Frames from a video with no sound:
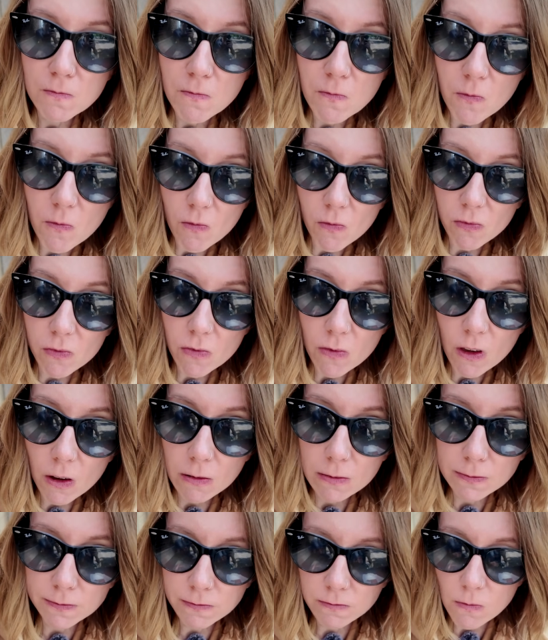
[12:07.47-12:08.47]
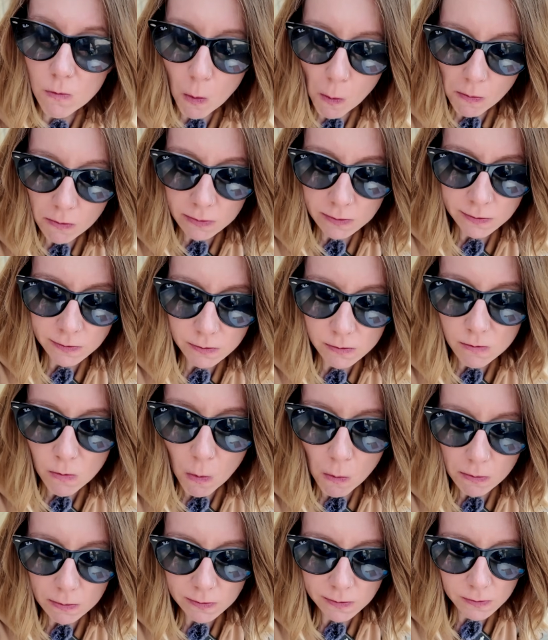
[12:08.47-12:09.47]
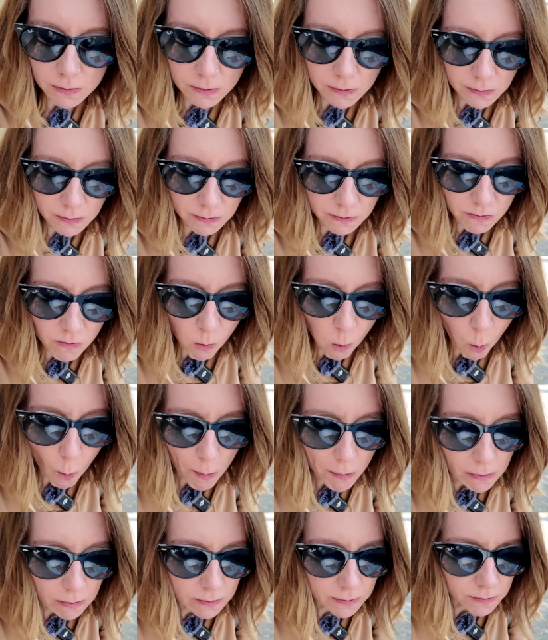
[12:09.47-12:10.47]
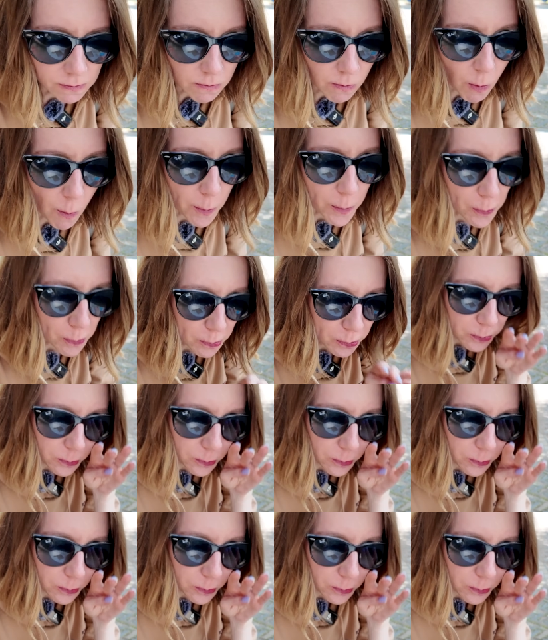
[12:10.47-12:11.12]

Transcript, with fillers: It's just funny that you're like, you know, it's making a popping sound on your teeth. It's